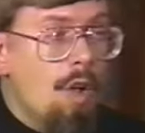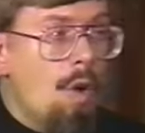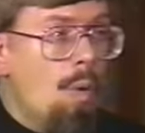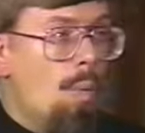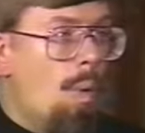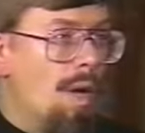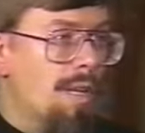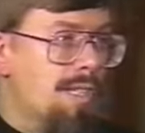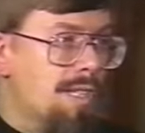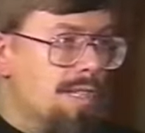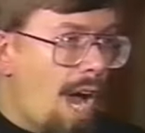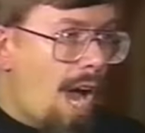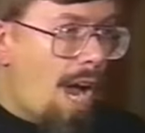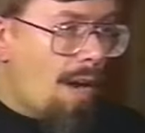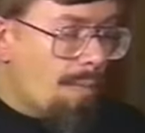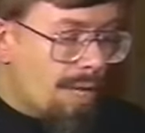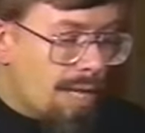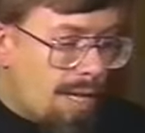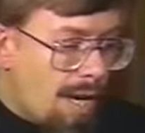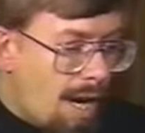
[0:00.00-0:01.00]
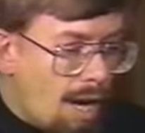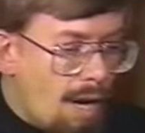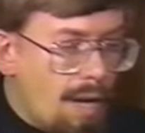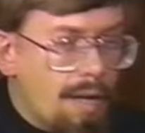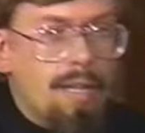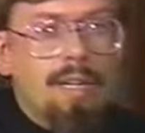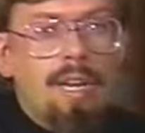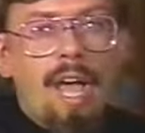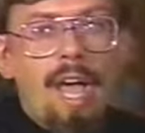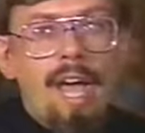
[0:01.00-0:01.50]
was not
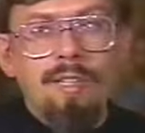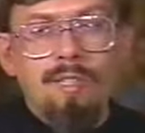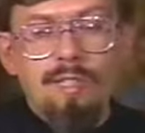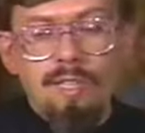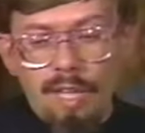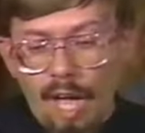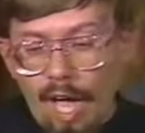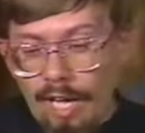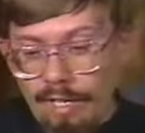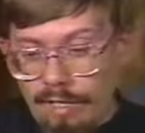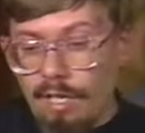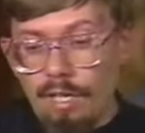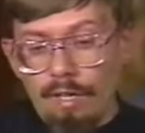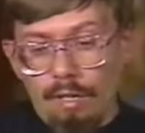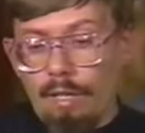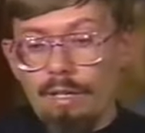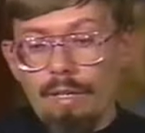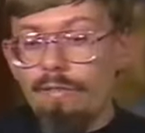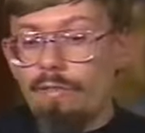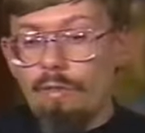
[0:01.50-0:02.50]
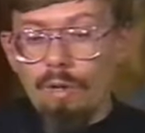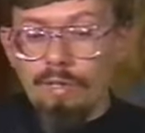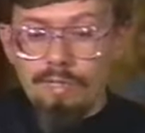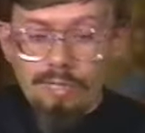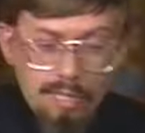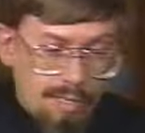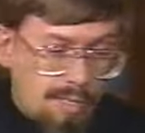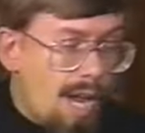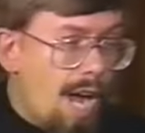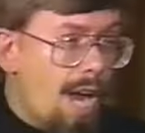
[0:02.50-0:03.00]
regarded as the ideal, and of
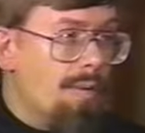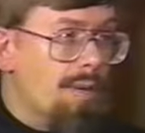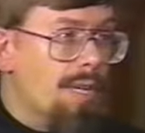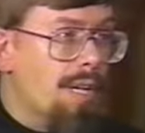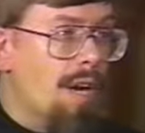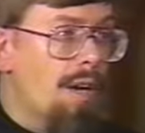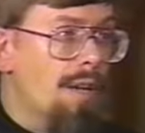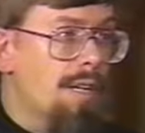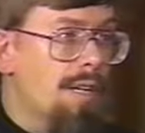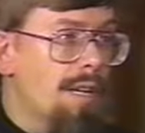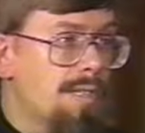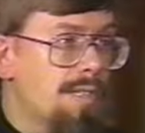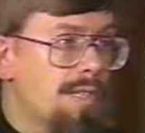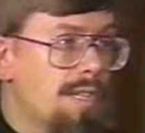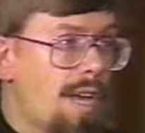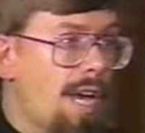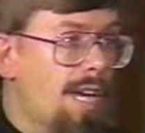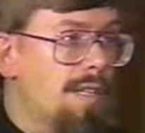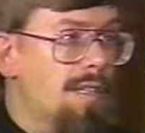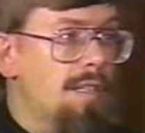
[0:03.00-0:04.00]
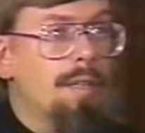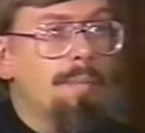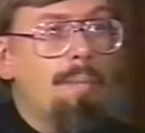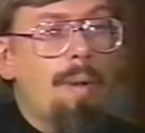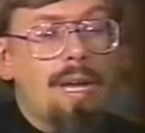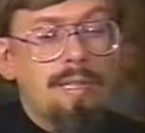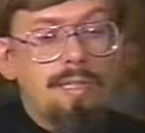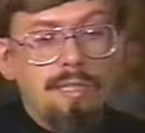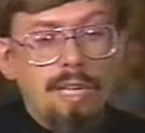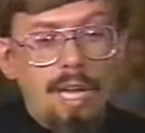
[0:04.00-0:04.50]
course is not regarded as the ideal
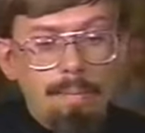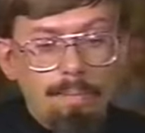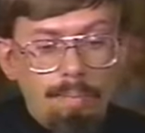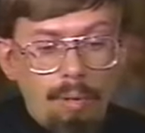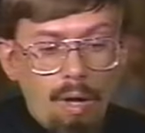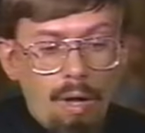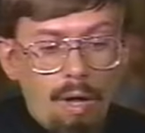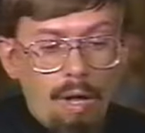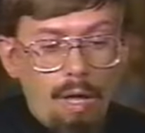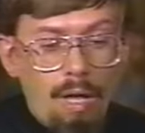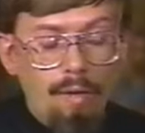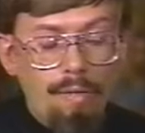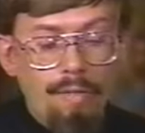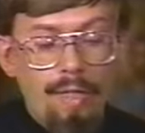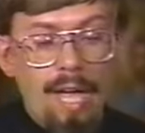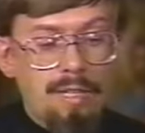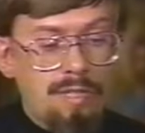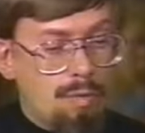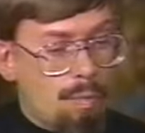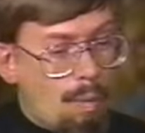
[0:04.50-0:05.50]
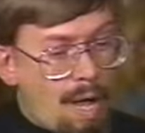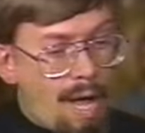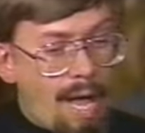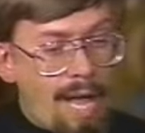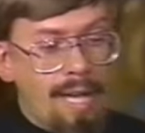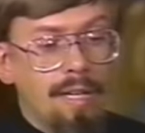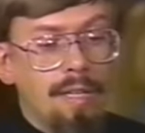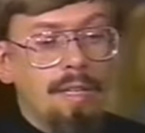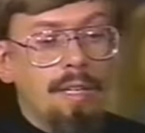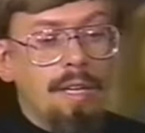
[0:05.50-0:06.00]
by St. Paul. That's
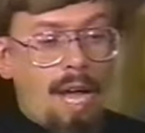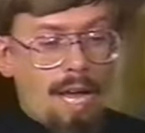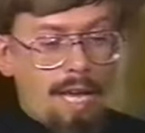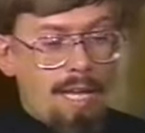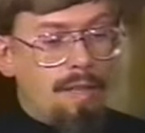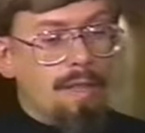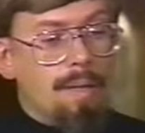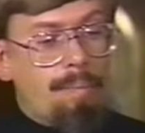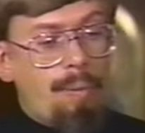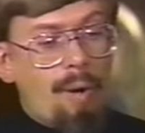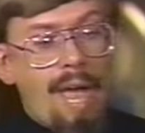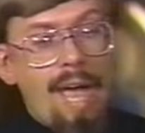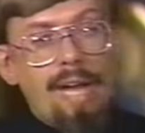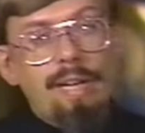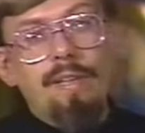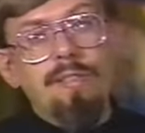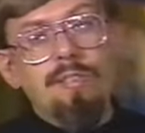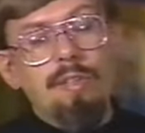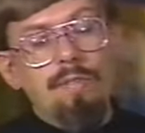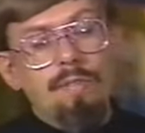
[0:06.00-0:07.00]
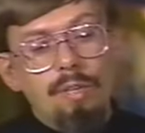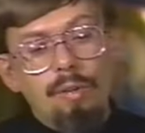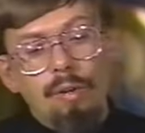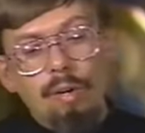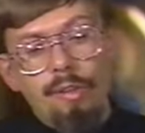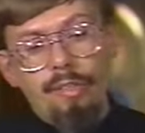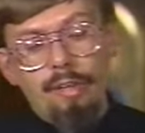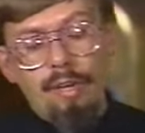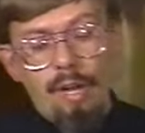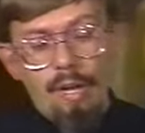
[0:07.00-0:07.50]
why in the practice of the
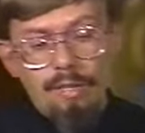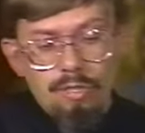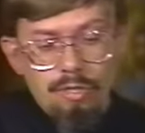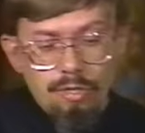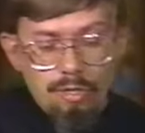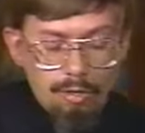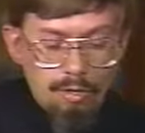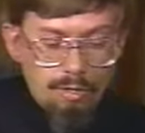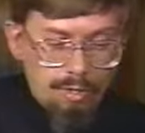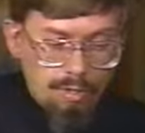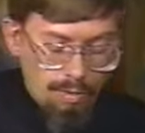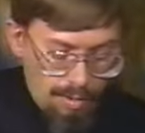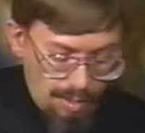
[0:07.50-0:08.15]
Orthodox Church to